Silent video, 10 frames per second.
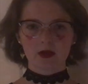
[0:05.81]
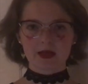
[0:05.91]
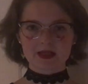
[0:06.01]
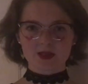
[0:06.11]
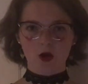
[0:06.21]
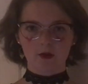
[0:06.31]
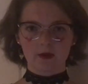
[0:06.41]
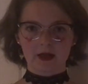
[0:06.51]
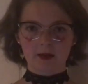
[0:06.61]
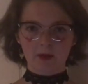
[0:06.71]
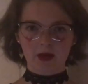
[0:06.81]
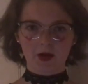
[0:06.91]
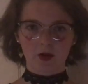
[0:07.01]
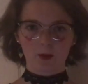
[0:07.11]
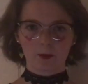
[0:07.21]
He's not letting me
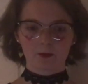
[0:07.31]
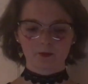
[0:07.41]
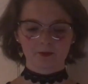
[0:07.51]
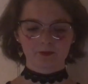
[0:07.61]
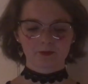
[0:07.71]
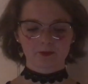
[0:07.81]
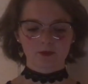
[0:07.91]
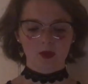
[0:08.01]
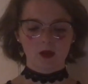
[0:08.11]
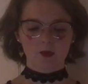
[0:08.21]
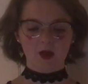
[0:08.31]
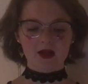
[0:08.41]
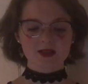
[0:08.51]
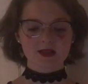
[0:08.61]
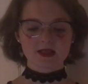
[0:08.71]
go.
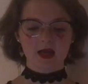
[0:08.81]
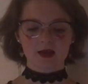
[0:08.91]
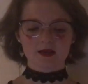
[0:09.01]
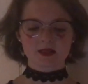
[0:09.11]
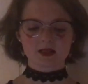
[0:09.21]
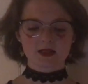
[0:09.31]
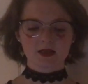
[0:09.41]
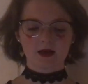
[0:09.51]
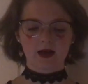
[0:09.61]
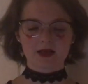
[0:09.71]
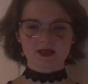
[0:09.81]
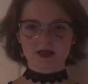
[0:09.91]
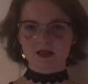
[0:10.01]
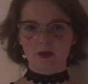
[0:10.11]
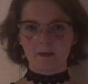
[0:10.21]
That's the text I sent
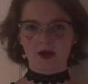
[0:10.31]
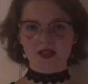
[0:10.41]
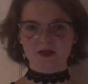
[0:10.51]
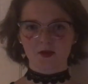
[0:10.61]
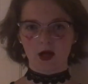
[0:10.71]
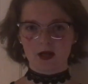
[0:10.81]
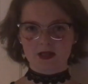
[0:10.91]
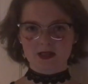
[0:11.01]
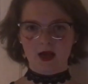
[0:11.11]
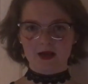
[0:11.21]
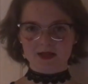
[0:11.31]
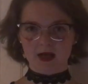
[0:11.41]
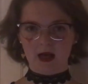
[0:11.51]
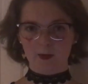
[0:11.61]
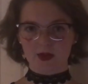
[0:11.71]
to my best friend as it
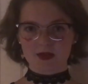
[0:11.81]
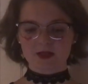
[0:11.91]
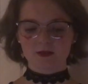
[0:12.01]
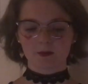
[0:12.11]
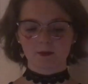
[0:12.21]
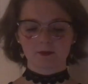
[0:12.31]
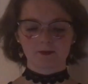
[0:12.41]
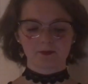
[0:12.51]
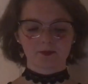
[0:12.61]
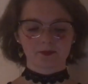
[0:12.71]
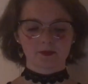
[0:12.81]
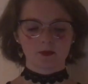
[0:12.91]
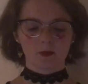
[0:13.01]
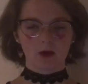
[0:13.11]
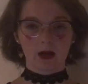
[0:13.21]
happened.
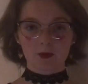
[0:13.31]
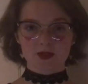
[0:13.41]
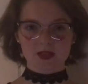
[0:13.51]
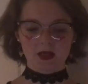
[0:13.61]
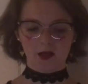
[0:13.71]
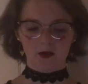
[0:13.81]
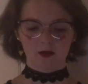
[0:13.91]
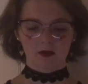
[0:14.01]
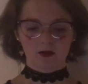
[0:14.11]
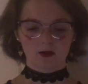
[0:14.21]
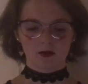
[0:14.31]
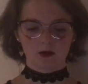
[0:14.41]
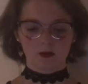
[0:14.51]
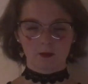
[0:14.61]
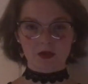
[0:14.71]
I was scared,
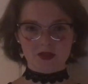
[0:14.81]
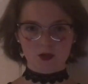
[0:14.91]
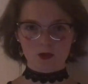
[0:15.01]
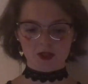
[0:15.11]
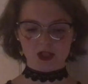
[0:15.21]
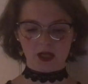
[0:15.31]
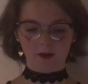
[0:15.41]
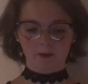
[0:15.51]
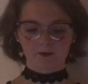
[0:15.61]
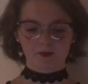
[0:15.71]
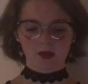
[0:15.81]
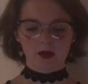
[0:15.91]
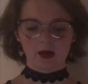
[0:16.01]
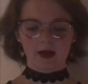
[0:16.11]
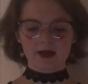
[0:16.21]
but so was she,
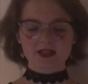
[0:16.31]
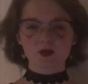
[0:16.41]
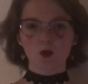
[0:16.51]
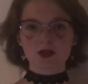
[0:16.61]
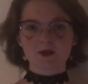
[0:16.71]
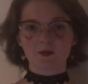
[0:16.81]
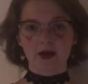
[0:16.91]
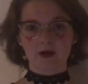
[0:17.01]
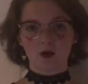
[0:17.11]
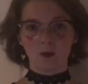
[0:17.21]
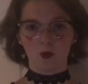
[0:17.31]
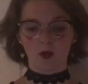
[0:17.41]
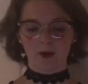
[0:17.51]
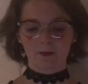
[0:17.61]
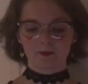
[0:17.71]
and I didn't want to frighten her more.